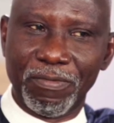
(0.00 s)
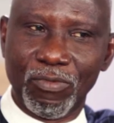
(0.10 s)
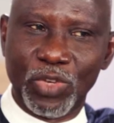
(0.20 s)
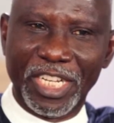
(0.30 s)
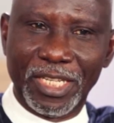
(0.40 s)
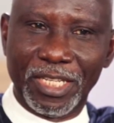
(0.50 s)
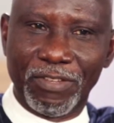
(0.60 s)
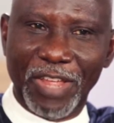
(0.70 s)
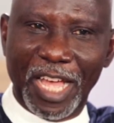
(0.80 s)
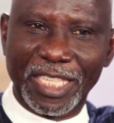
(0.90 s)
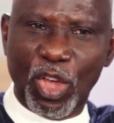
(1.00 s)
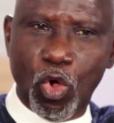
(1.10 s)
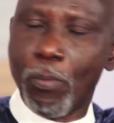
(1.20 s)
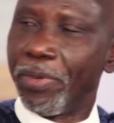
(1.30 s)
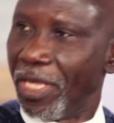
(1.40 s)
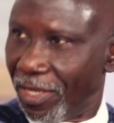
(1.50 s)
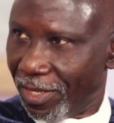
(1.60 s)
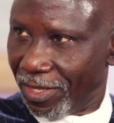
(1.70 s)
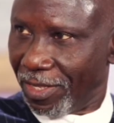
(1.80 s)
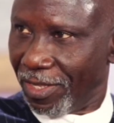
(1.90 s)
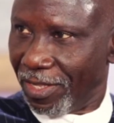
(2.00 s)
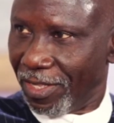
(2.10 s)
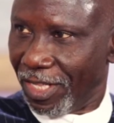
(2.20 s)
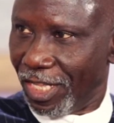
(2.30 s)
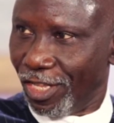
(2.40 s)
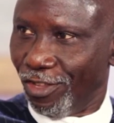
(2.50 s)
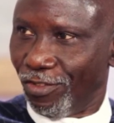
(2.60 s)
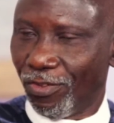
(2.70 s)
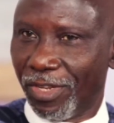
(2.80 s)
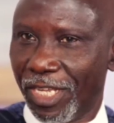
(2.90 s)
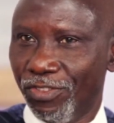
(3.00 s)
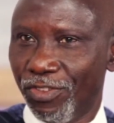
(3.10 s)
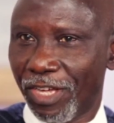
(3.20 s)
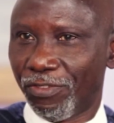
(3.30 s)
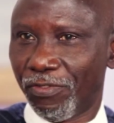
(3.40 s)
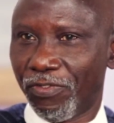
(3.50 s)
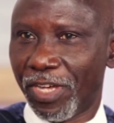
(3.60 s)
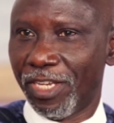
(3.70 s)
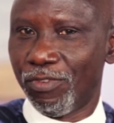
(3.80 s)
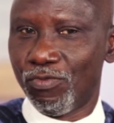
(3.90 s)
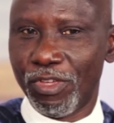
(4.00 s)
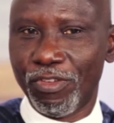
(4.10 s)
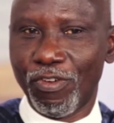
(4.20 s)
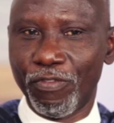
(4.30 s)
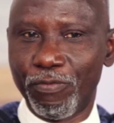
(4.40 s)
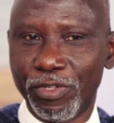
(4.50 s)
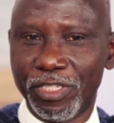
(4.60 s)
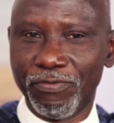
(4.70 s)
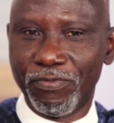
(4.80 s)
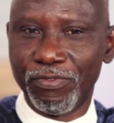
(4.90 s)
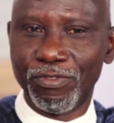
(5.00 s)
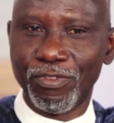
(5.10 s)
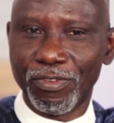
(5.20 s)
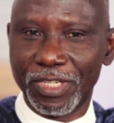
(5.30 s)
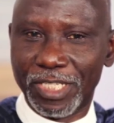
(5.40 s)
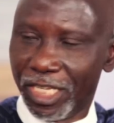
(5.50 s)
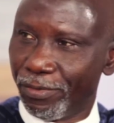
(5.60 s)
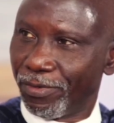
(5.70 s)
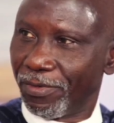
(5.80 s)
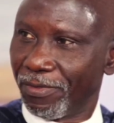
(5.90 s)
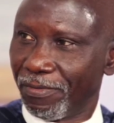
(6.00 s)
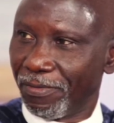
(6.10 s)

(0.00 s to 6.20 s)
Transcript: We did it as a hobby. So then you had to find a way of putting food on the table.